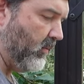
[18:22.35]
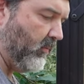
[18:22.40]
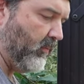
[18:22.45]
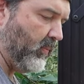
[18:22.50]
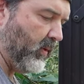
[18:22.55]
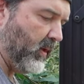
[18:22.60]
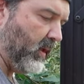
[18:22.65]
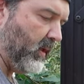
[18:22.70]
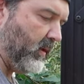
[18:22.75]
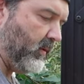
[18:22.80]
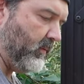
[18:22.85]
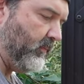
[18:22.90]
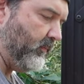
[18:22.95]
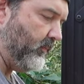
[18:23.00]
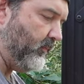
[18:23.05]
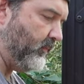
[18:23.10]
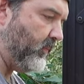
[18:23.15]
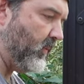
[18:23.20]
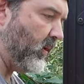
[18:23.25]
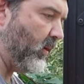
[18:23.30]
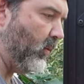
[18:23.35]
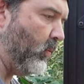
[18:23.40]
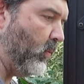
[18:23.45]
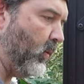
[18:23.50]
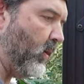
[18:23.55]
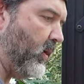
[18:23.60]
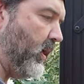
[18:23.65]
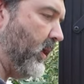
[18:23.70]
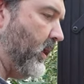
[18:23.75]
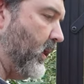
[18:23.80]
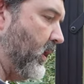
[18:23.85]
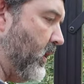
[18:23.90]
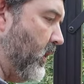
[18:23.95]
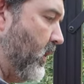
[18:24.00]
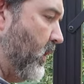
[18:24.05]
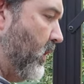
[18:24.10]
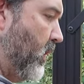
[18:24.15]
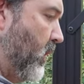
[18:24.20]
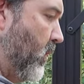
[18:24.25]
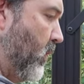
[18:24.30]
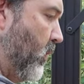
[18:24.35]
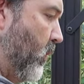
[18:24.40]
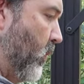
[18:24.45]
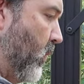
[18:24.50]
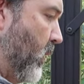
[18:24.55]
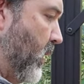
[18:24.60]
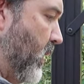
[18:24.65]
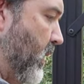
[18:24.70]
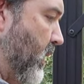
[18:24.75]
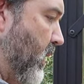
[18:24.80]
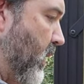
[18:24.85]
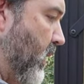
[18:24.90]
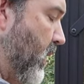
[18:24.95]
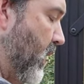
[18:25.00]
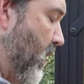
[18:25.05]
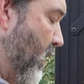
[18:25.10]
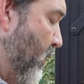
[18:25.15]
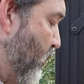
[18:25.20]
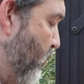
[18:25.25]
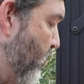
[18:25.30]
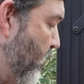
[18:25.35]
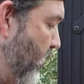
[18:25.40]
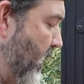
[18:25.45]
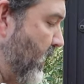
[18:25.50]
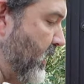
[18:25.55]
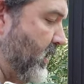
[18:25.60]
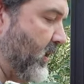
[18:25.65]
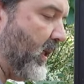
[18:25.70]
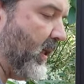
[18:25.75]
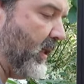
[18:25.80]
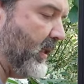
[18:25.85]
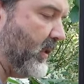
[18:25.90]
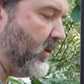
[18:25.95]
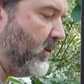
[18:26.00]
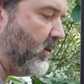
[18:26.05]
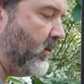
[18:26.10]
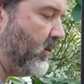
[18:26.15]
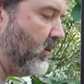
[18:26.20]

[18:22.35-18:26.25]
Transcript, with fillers: But we're in, we're in pretty tight.